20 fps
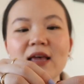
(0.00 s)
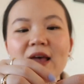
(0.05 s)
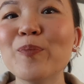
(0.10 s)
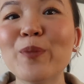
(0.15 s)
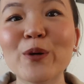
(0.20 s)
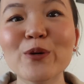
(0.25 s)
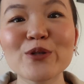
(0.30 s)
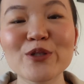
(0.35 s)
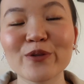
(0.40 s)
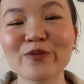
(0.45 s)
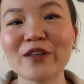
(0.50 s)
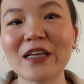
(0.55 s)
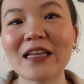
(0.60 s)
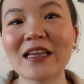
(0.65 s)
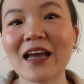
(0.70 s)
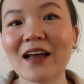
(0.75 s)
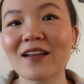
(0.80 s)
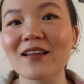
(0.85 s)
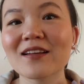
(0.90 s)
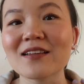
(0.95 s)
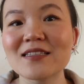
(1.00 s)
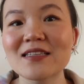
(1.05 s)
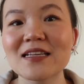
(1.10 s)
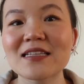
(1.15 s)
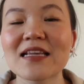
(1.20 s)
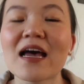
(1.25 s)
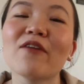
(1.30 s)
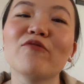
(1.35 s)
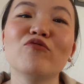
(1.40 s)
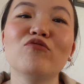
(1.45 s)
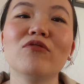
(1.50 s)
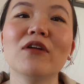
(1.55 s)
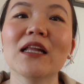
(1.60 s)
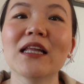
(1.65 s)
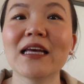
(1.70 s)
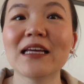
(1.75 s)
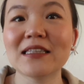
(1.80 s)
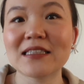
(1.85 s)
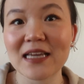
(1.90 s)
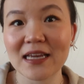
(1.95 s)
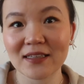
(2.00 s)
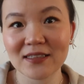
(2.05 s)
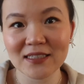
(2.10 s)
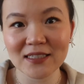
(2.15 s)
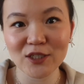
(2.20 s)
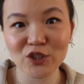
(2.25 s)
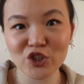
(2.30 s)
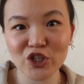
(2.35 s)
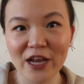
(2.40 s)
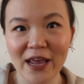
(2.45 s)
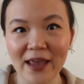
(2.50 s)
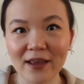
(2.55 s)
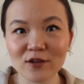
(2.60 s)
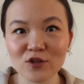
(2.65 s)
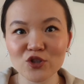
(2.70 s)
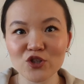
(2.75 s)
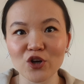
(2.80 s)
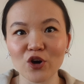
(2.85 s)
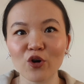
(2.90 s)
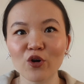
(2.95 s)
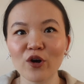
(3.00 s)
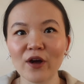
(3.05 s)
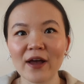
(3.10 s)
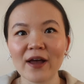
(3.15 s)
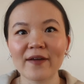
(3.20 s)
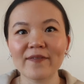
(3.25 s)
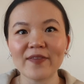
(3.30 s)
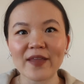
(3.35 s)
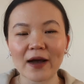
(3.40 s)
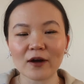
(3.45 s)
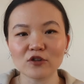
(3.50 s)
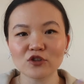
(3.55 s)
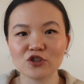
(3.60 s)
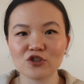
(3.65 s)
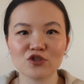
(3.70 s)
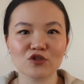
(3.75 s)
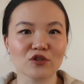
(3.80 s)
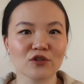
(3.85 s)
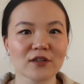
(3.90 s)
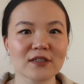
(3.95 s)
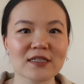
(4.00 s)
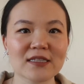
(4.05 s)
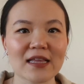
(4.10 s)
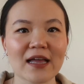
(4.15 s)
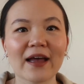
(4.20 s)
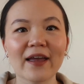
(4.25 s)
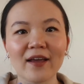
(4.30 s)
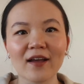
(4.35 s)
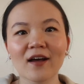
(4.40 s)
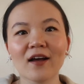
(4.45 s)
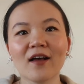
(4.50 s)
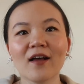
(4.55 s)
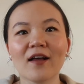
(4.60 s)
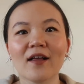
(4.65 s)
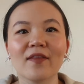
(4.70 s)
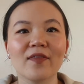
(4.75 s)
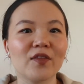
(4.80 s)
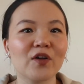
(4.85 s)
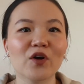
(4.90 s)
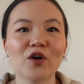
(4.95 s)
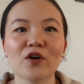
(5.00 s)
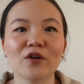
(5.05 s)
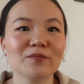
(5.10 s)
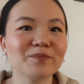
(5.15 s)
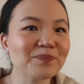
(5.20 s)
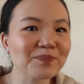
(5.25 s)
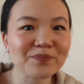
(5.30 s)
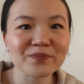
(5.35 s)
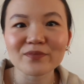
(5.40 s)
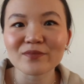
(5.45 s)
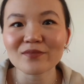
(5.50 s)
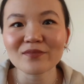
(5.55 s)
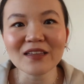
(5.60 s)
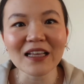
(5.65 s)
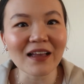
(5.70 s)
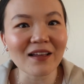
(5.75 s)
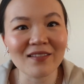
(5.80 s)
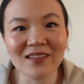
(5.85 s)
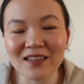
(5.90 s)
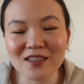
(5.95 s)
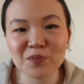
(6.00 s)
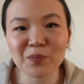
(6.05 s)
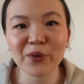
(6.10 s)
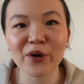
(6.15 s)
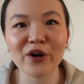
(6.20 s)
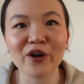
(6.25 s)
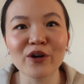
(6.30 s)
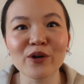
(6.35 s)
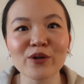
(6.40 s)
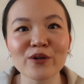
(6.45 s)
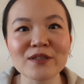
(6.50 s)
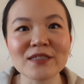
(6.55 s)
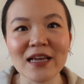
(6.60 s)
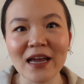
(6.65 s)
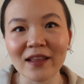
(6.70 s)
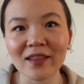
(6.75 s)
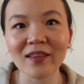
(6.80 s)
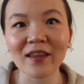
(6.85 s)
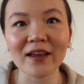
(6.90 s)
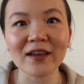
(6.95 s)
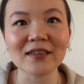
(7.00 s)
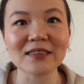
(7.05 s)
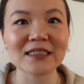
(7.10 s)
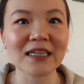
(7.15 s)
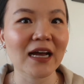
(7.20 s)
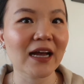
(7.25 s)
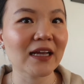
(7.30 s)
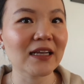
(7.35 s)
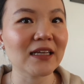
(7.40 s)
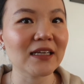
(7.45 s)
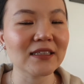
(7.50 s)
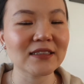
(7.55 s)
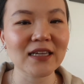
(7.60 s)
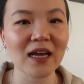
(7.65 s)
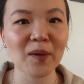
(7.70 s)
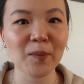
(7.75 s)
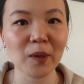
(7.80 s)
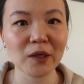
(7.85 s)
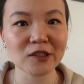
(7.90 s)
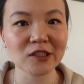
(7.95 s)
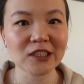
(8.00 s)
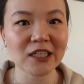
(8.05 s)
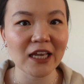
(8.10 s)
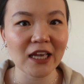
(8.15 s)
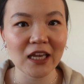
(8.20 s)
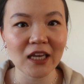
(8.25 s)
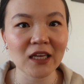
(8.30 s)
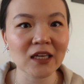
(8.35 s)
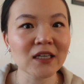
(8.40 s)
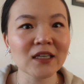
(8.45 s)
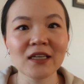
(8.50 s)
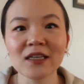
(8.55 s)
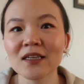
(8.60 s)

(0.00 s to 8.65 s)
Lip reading: Both of the necklaces have really dainty chains, so now it just looks like these pearls and like a tiny diamante